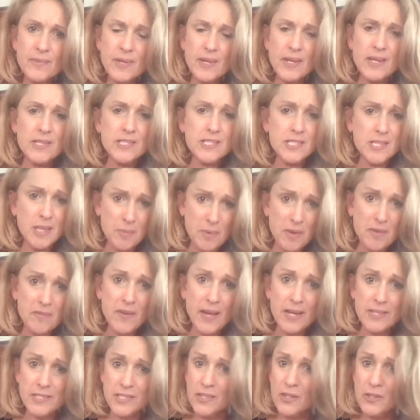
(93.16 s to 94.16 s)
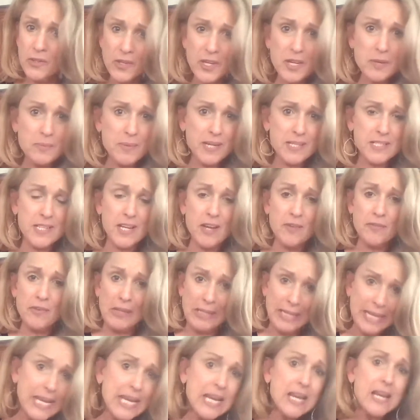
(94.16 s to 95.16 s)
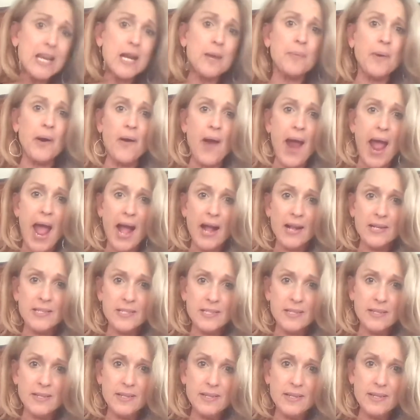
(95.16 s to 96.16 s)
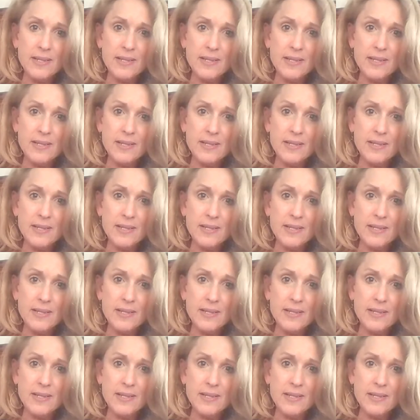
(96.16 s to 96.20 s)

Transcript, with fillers: And some of us, including myself, cleaning up our act,